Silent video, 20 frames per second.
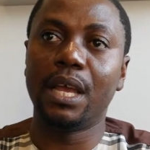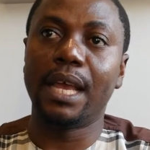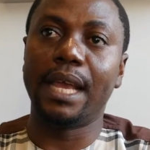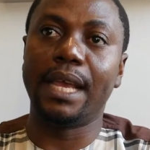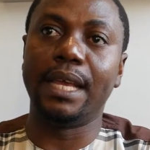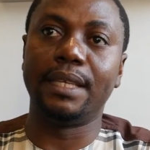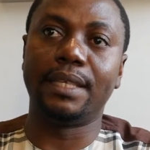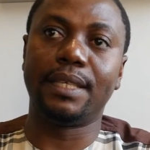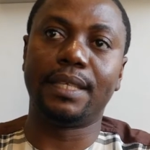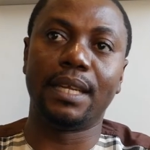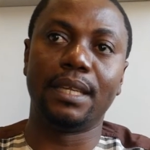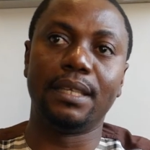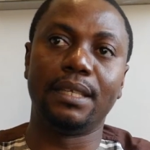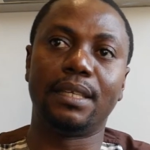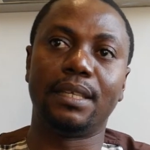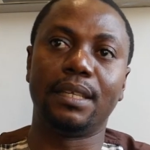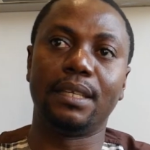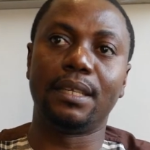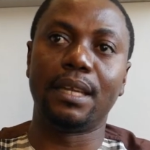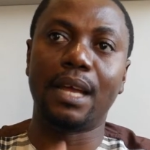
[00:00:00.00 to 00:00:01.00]
He
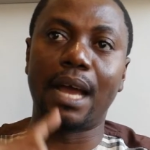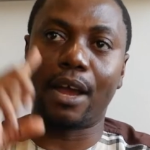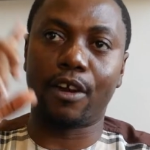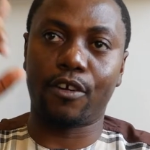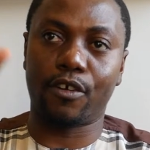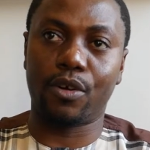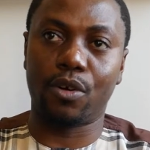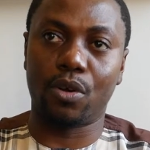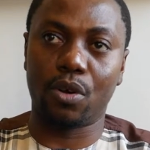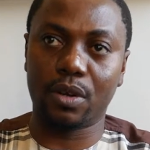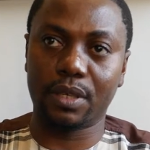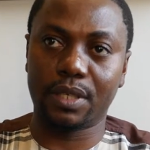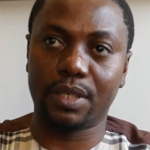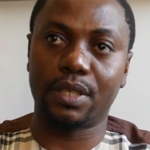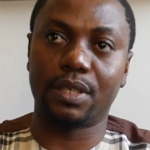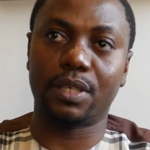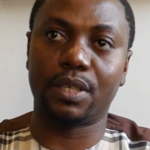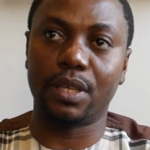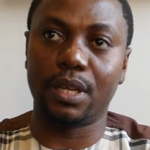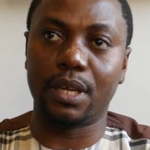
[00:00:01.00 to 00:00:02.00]
sends it
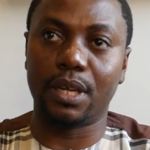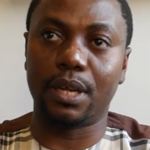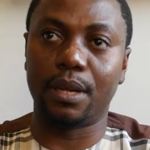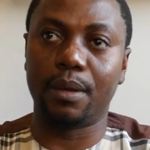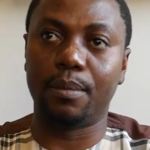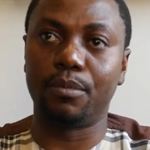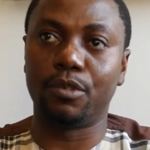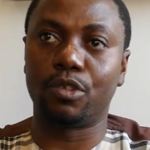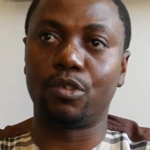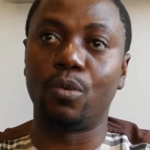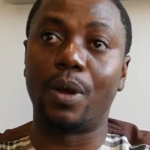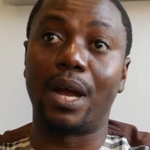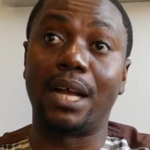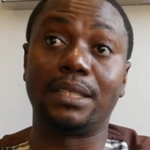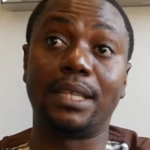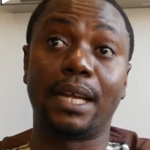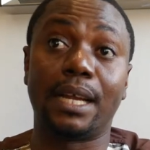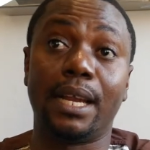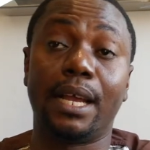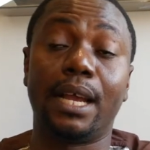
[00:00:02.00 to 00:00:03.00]
across to
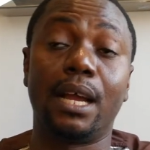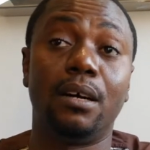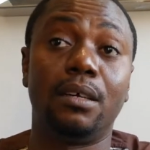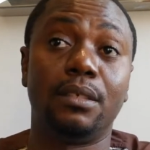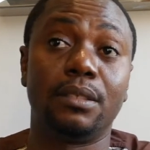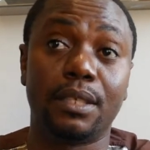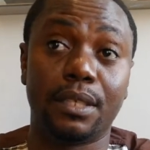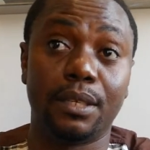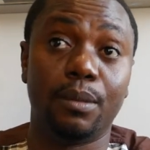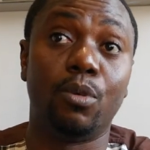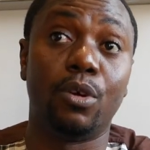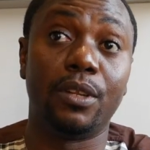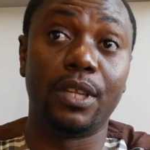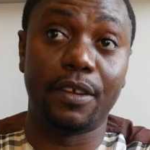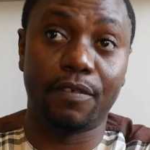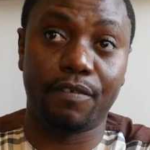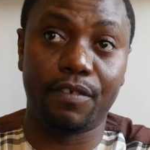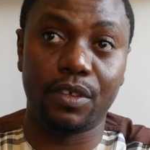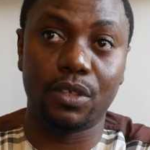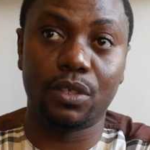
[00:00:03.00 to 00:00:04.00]
our technical team on
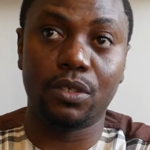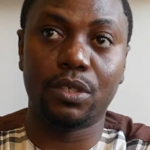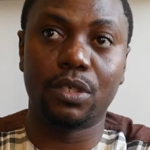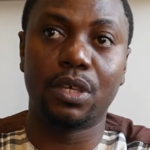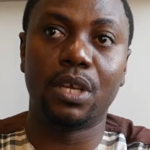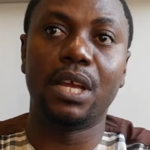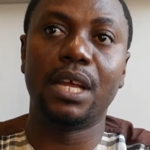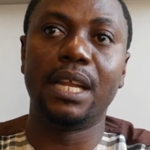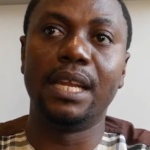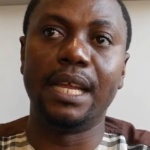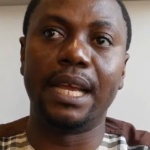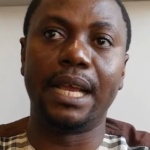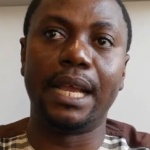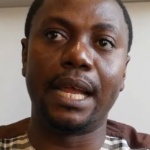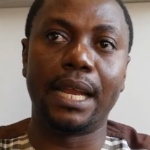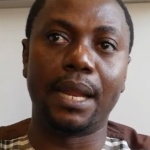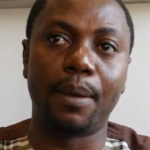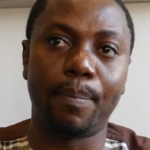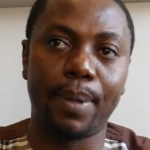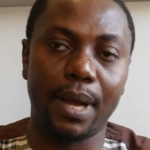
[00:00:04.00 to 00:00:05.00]
the field. They
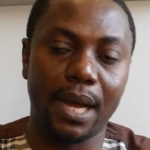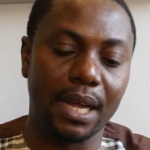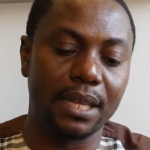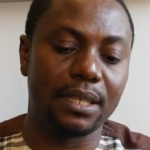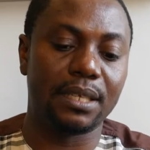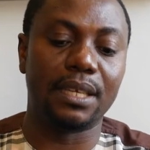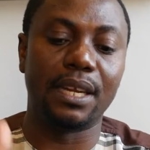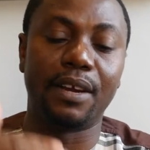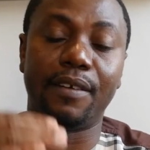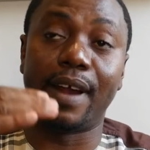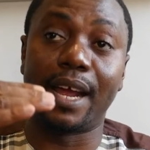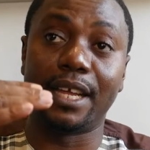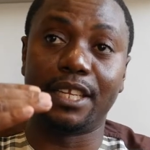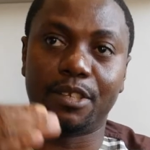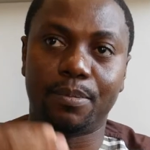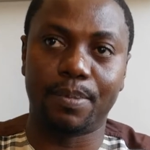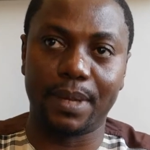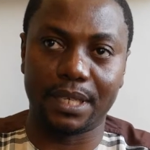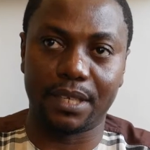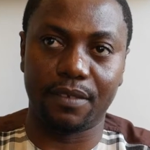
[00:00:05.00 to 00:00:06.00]
get the parts, the right
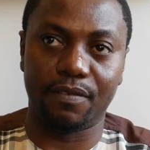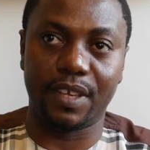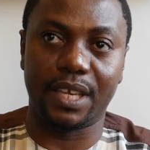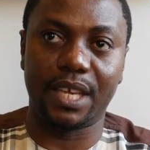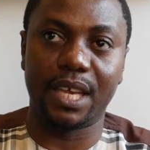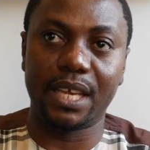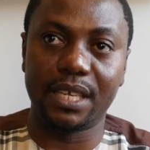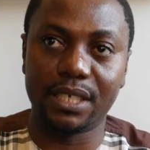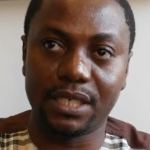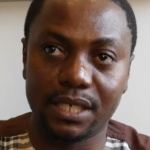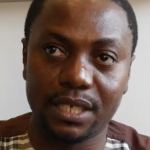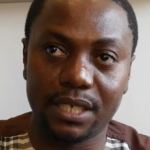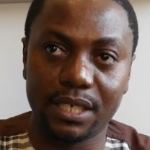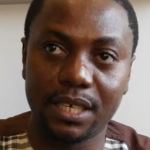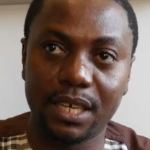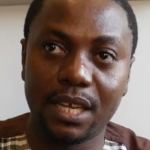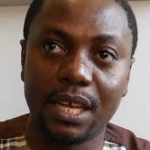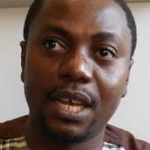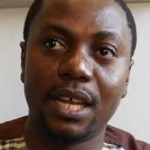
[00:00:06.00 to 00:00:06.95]
specification.